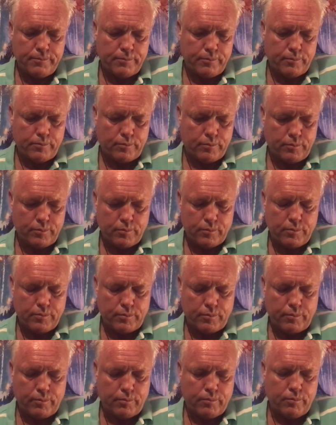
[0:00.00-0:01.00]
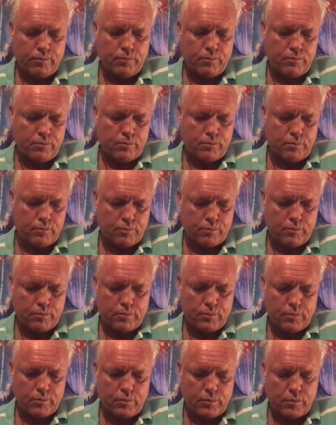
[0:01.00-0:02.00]

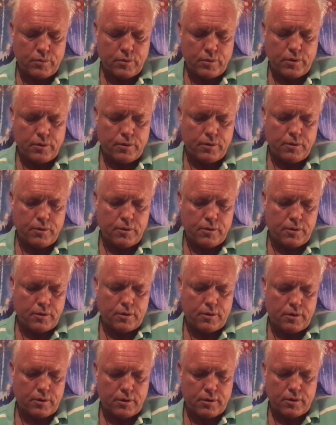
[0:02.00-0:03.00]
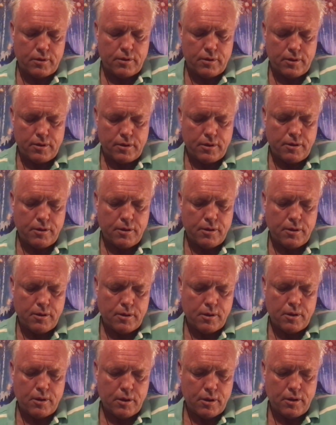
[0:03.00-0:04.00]

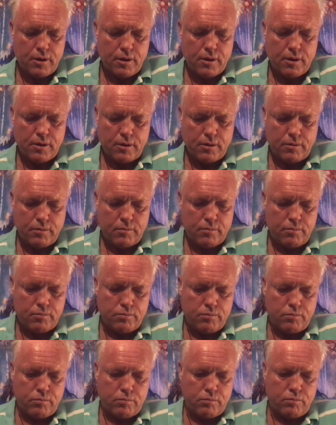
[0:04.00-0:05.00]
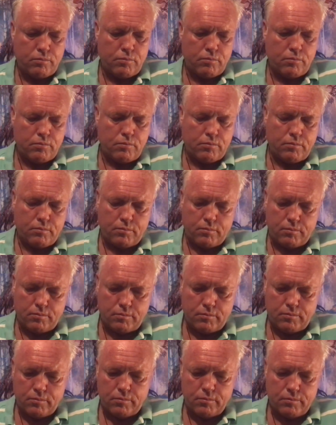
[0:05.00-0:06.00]

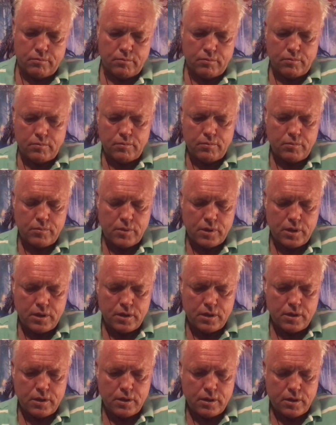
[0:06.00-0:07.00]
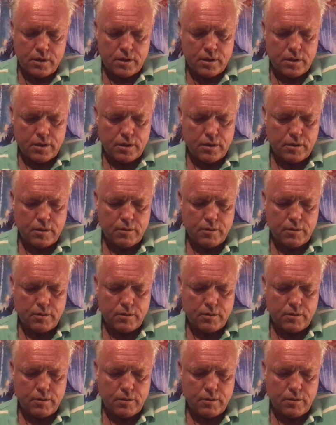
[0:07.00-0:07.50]
[no speech]